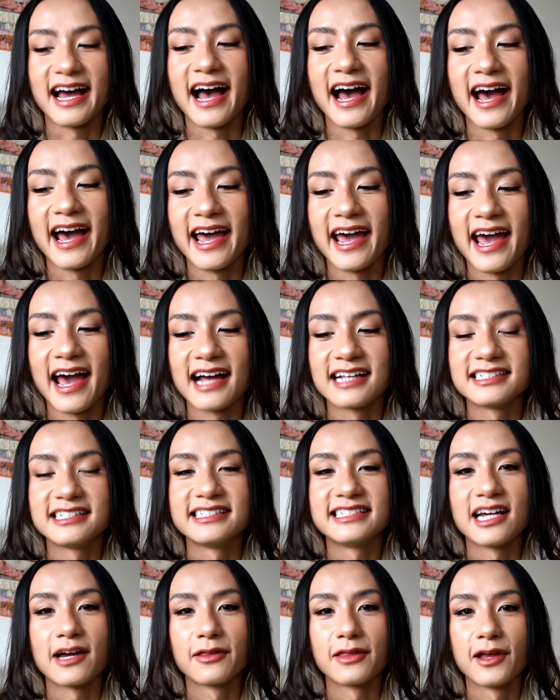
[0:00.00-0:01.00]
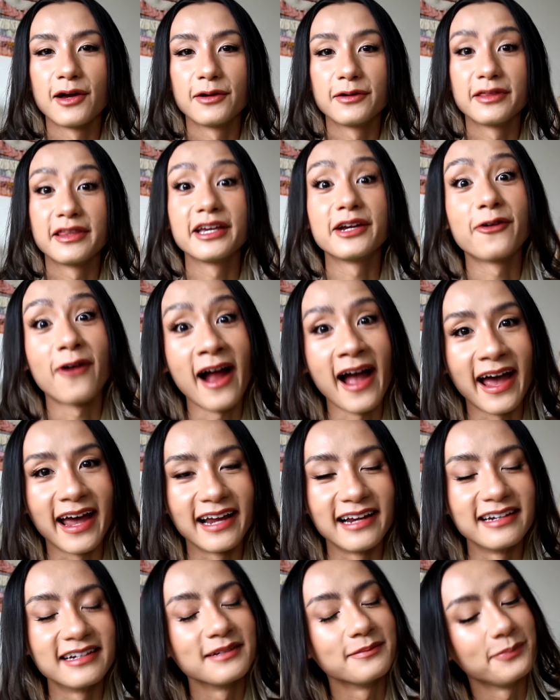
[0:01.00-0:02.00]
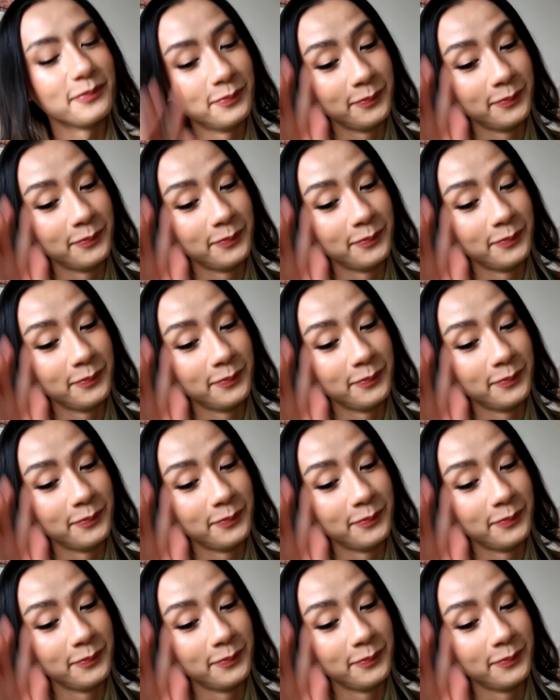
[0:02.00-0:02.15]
I had to download The Grind,